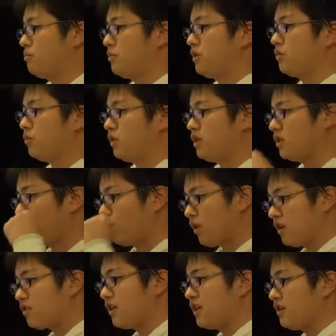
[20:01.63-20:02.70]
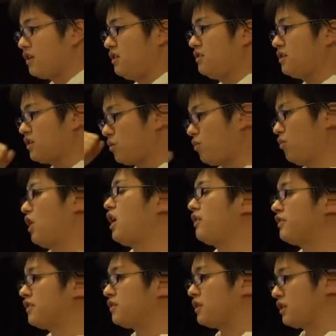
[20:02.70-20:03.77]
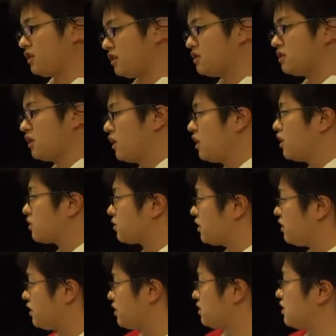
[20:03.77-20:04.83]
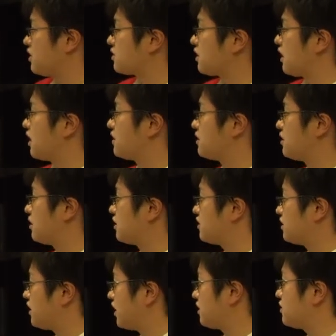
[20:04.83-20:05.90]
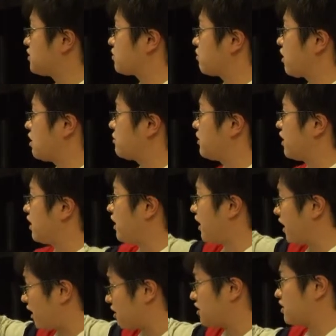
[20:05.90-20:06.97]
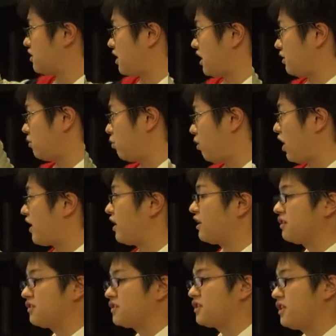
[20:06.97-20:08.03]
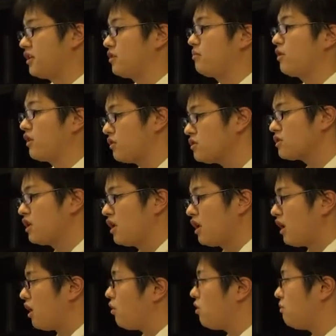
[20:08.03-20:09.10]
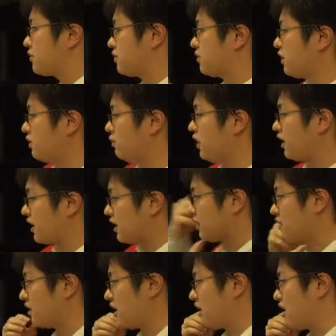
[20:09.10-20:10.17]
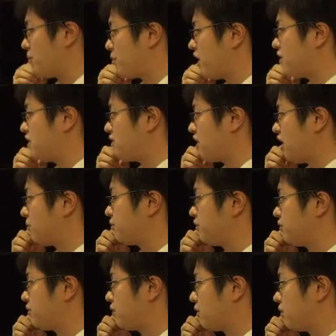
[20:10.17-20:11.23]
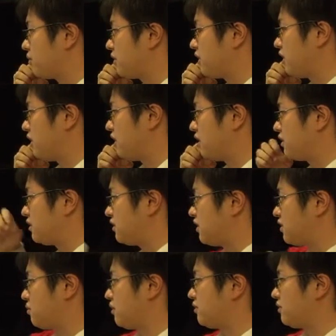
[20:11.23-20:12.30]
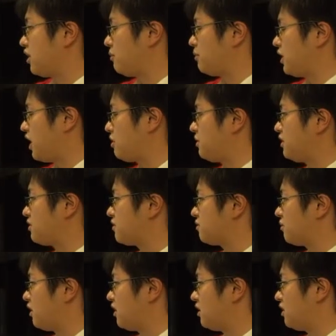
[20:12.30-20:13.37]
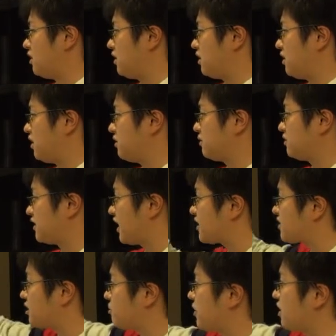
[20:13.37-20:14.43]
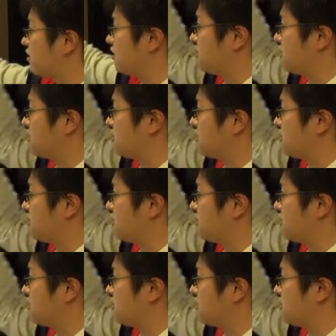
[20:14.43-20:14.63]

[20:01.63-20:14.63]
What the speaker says: between the one linkage to another linkage. So in this case, I described the x and y and theta values. However, so we can pick it up from this one. I mean, so, just pick